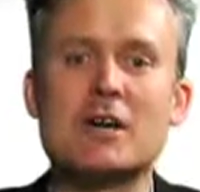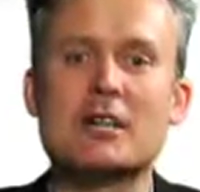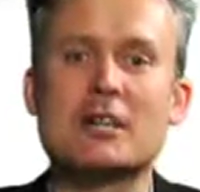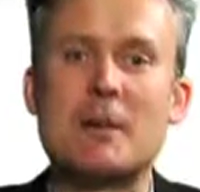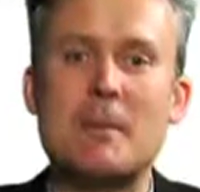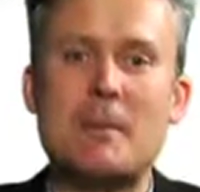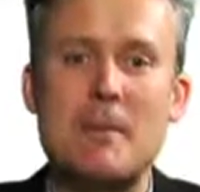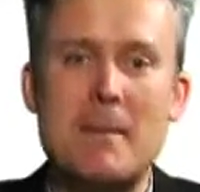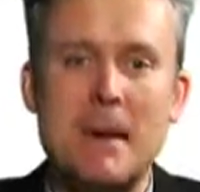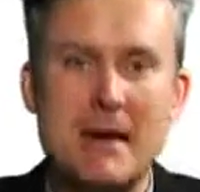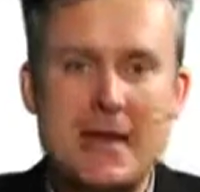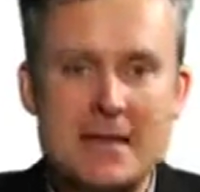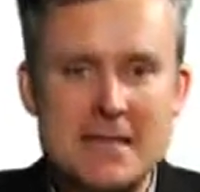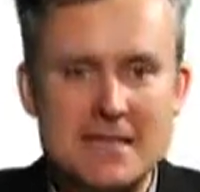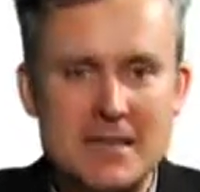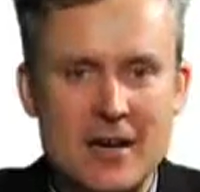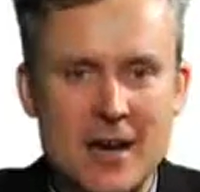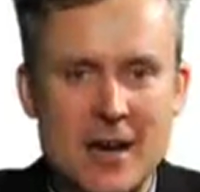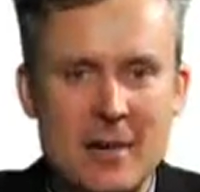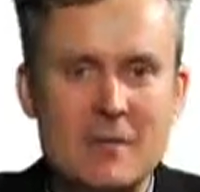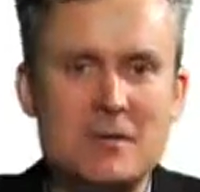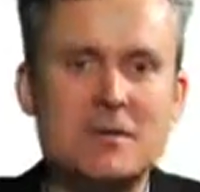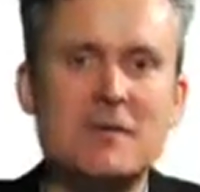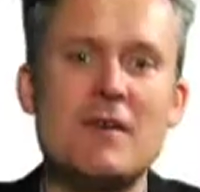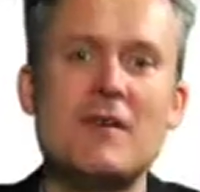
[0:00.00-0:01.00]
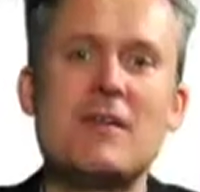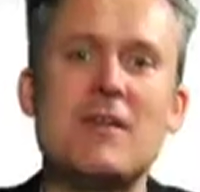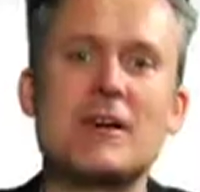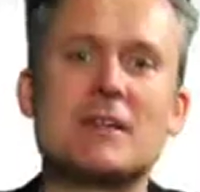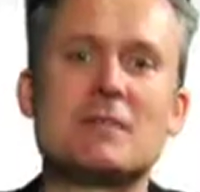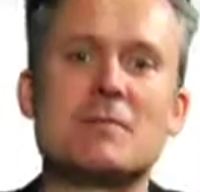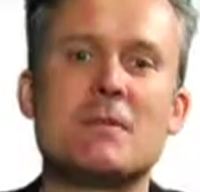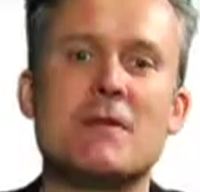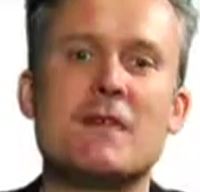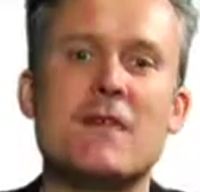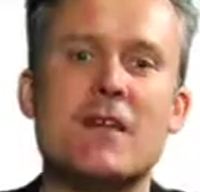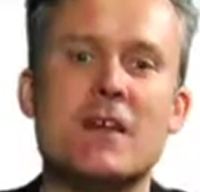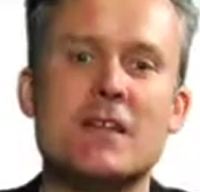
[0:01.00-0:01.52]
at the main types of
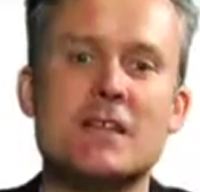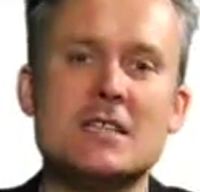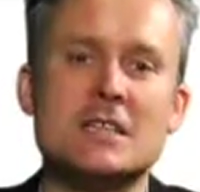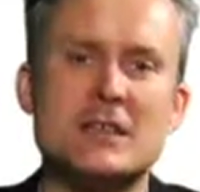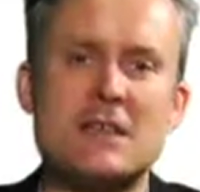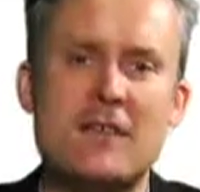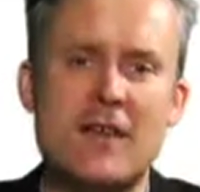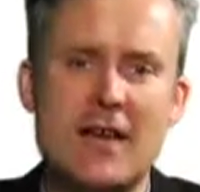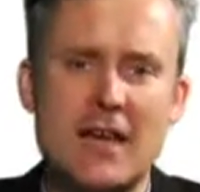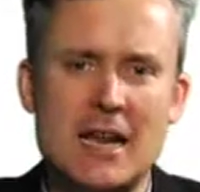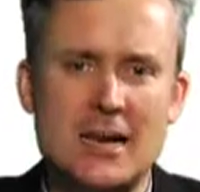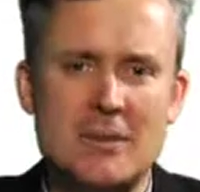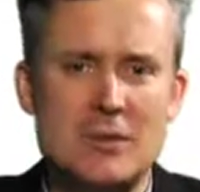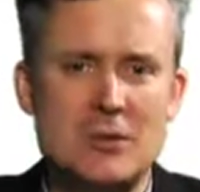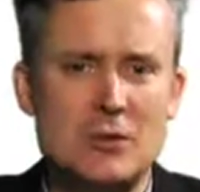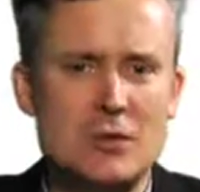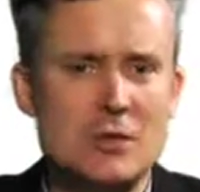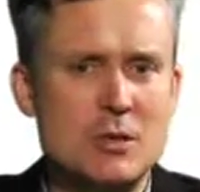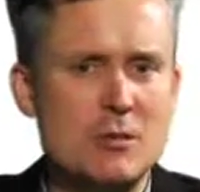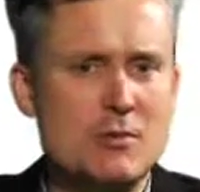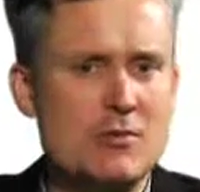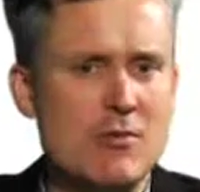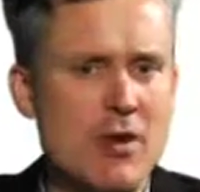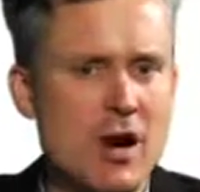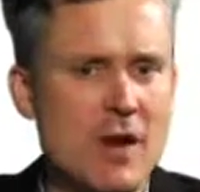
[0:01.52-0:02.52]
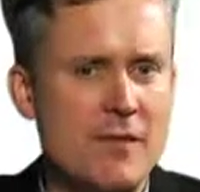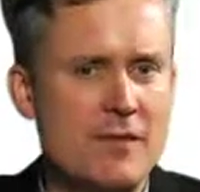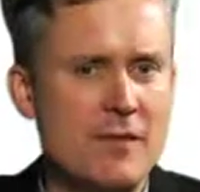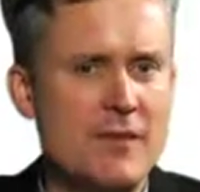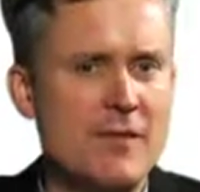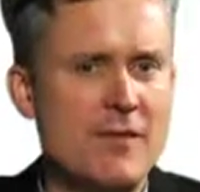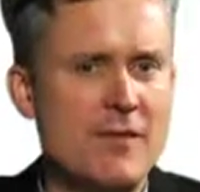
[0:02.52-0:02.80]
investment funds available to private